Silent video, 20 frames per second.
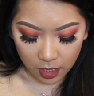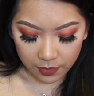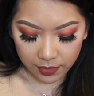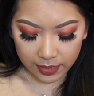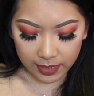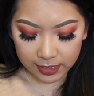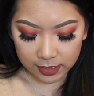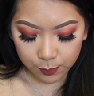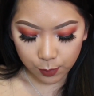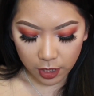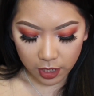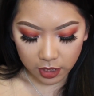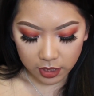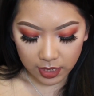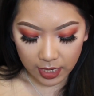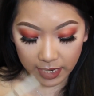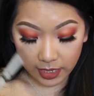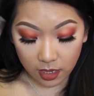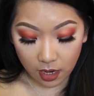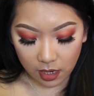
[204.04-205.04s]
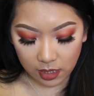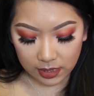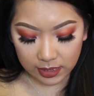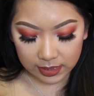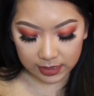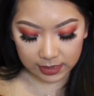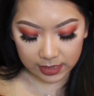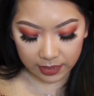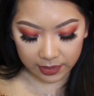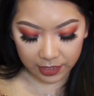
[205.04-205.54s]
The next product I got
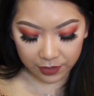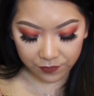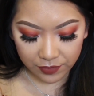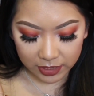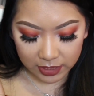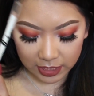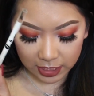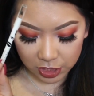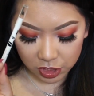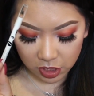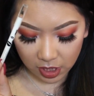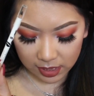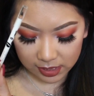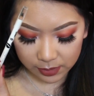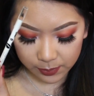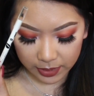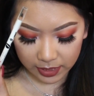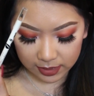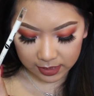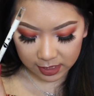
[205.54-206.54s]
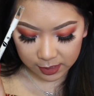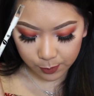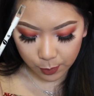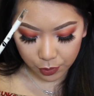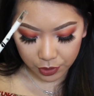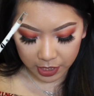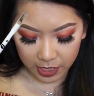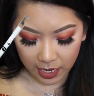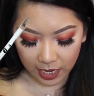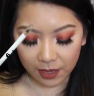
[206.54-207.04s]
is the Vintage Cosmetics
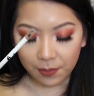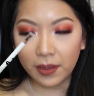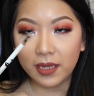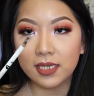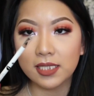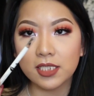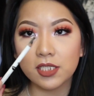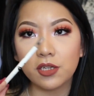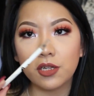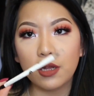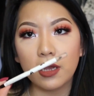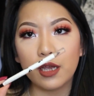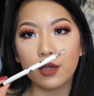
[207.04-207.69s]
Smoky Eye Pencil.